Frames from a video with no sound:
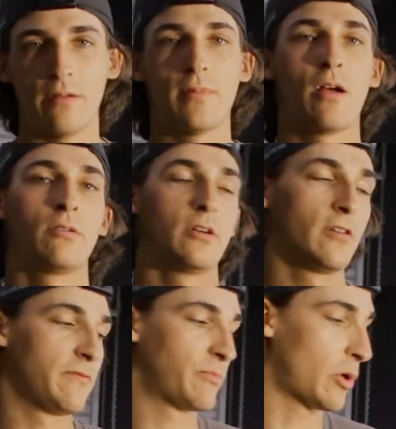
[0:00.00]
amount
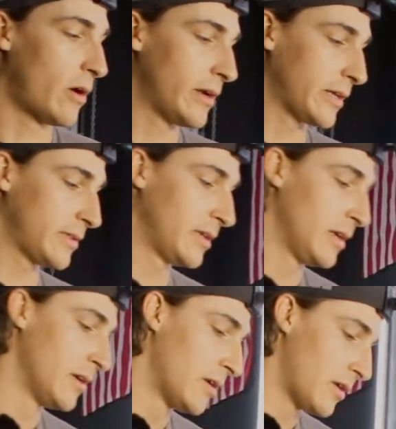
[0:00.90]
of product
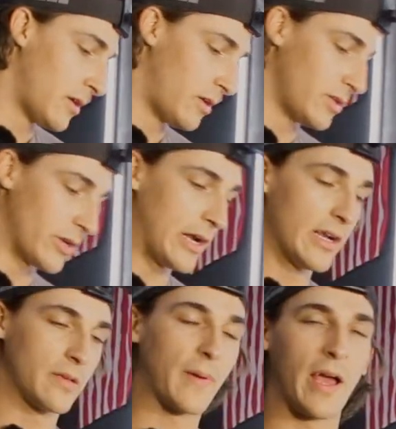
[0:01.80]
on your
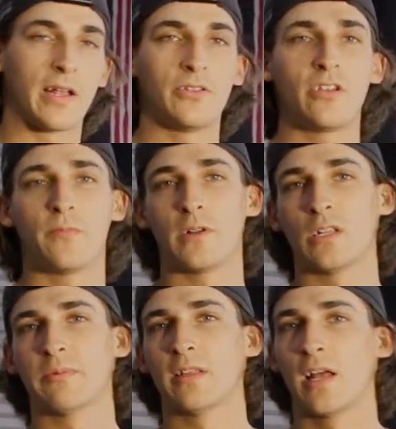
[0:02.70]
cutting pad. You could put a
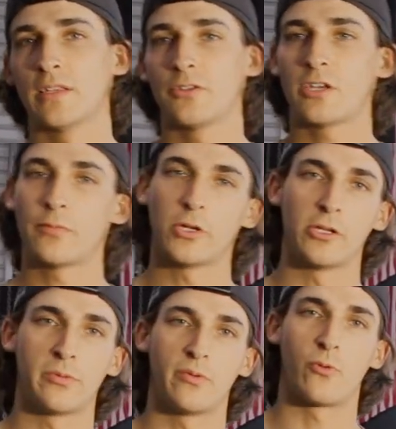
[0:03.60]
little bit less, you could put a
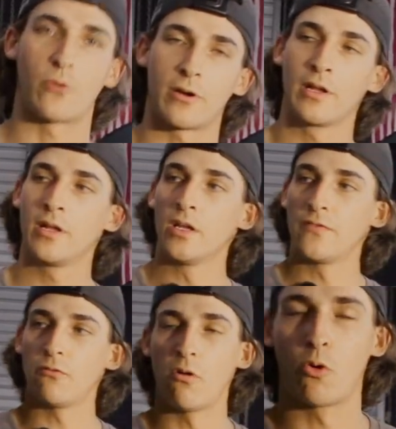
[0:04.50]
little bit more. If
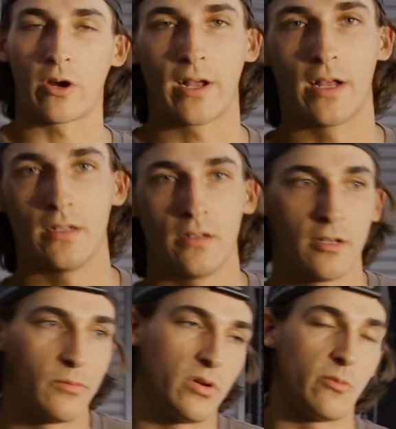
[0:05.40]
you want more cut,
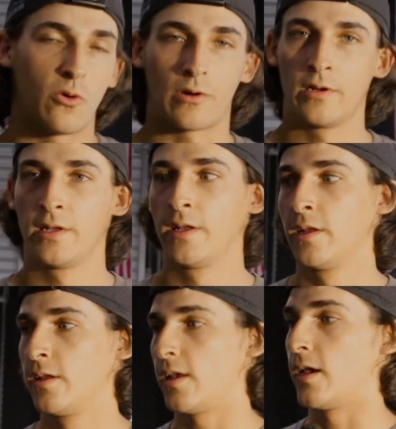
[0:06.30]
put more.
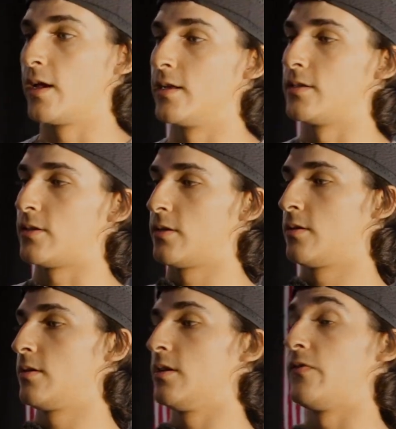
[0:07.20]
And
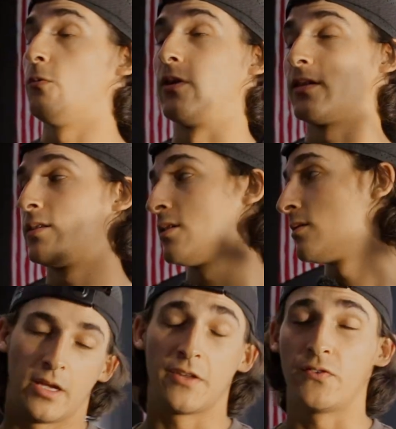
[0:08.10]
if
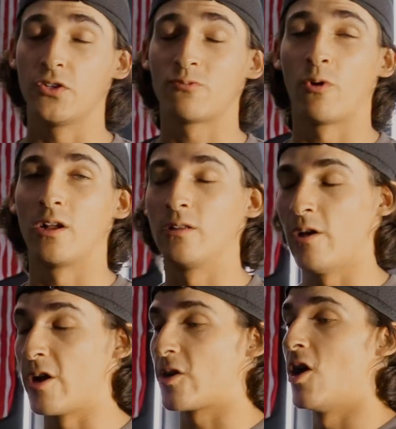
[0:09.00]
you just want a
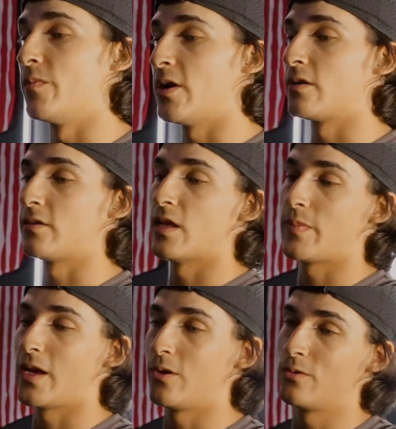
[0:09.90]
lot of compound on that
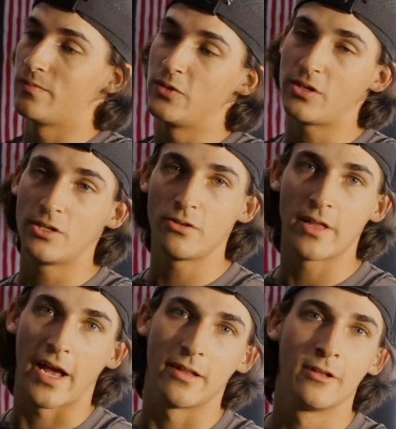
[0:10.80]
panel, you could do
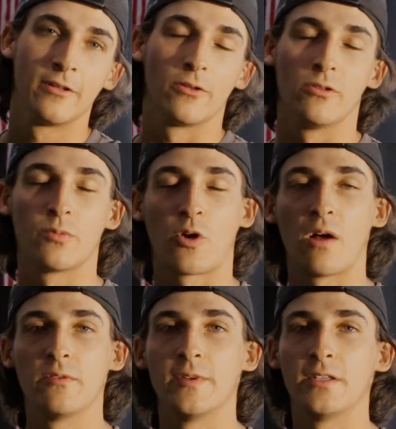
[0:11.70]
that. The only
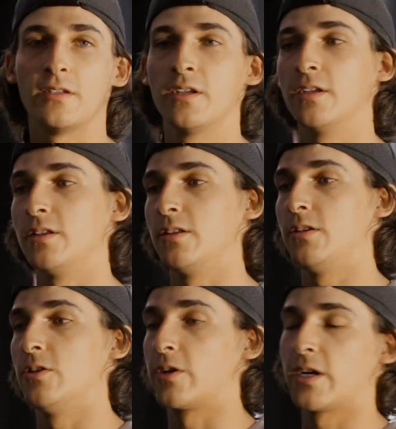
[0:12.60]
problem is
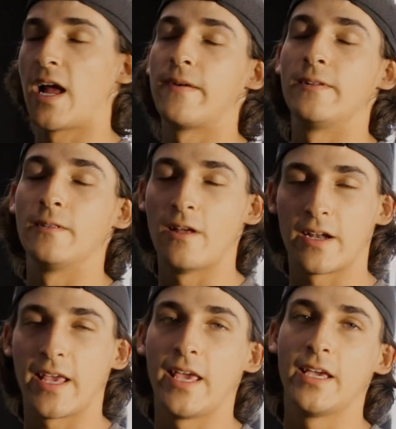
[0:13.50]
you're gonna have a
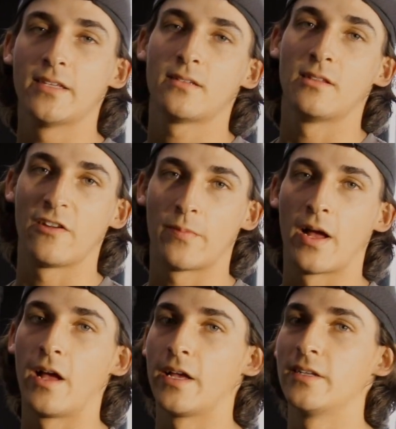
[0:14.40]
lot of haze left
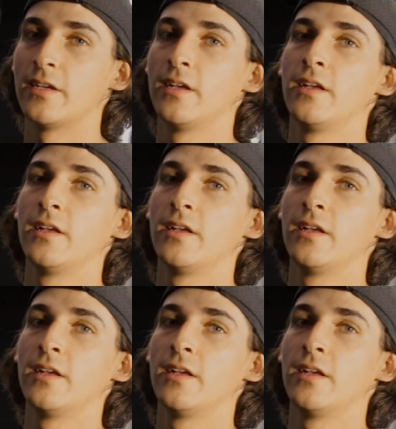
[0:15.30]
behind,